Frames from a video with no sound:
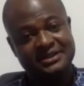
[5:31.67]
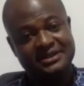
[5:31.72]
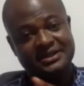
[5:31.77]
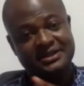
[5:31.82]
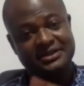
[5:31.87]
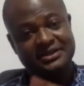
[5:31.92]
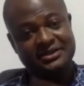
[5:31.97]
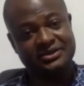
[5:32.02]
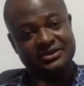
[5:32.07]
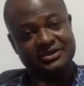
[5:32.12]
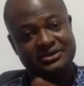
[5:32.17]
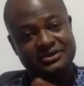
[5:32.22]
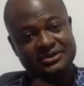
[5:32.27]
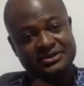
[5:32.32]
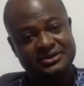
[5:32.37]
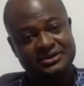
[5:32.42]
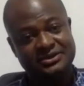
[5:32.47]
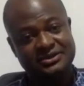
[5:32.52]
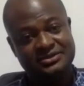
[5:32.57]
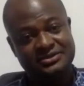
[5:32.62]
in your
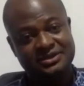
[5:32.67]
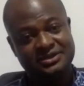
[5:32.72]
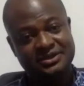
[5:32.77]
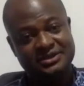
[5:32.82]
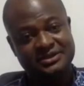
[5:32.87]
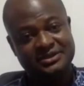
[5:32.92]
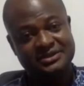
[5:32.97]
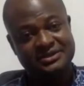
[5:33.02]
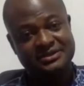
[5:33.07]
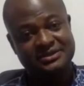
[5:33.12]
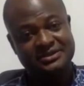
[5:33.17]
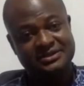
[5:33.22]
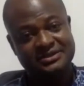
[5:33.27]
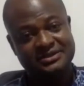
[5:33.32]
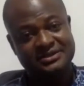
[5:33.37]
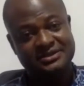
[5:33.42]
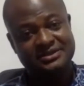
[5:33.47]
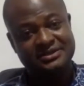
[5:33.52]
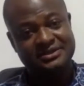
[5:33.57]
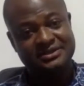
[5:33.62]
constituents
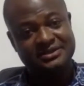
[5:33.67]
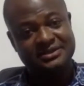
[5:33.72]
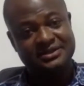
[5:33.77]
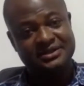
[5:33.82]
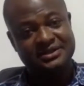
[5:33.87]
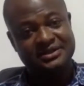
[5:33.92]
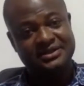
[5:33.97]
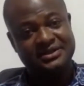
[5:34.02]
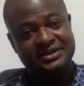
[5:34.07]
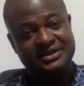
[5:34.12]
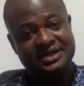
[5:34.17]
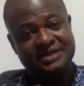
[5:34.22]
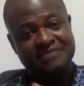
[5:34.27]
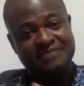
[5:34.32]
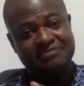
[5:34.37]
that